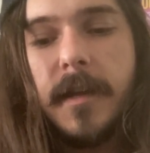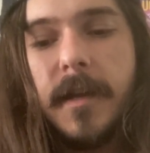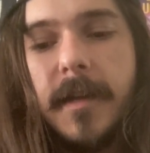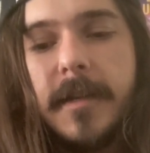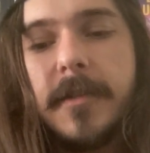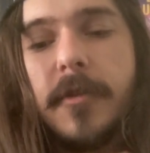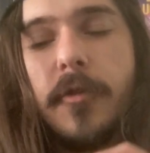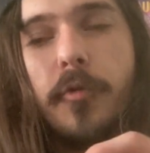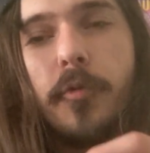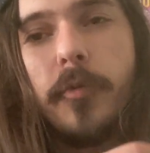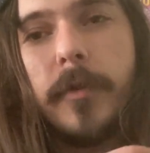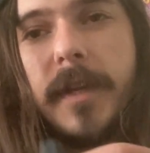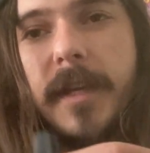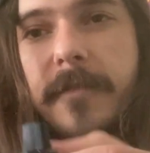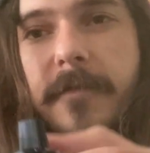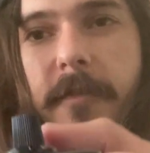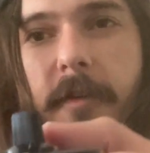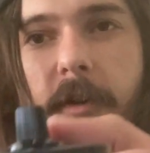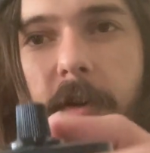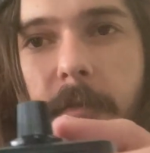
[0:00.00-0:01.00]
and a
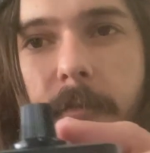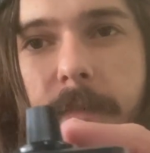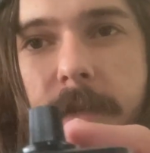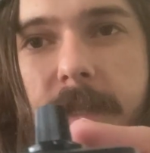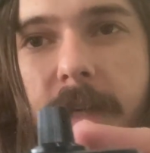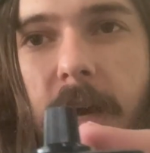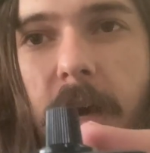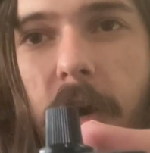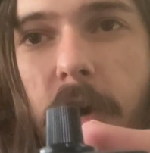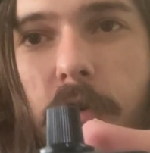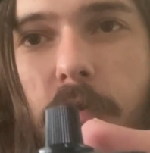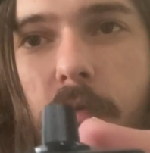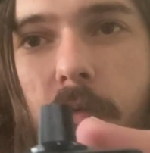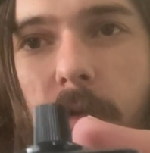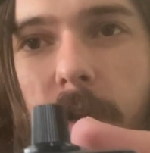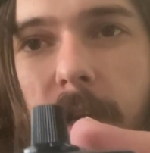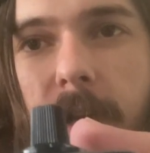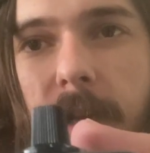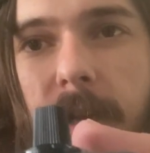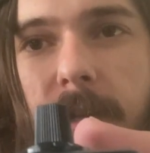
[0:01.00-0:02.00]
reverb
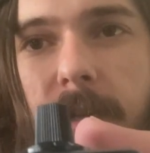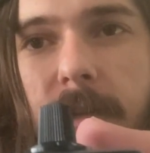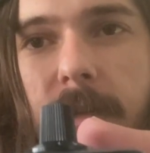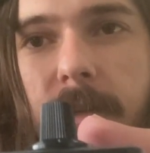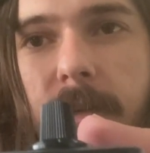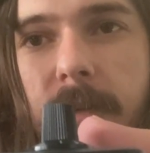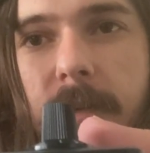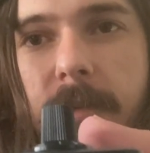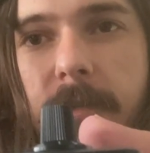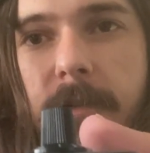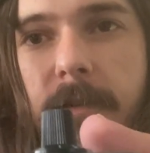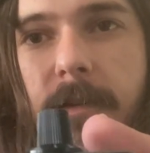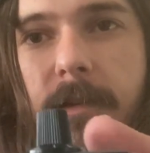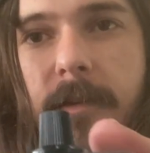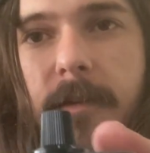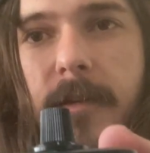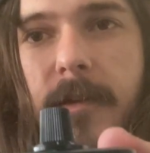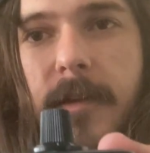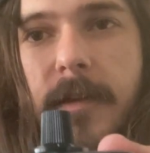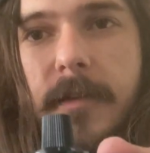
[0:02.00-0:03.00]
tone.
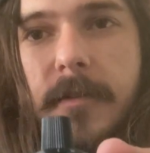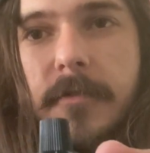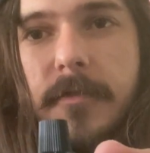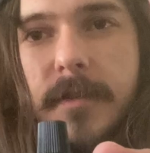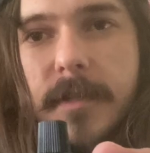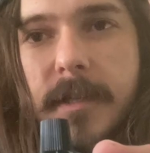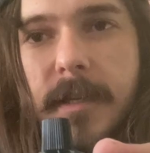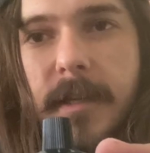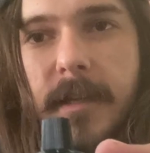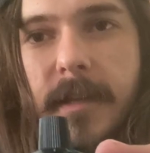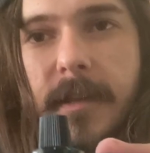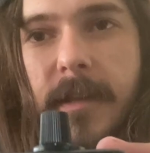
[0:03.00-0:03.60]
Interesting.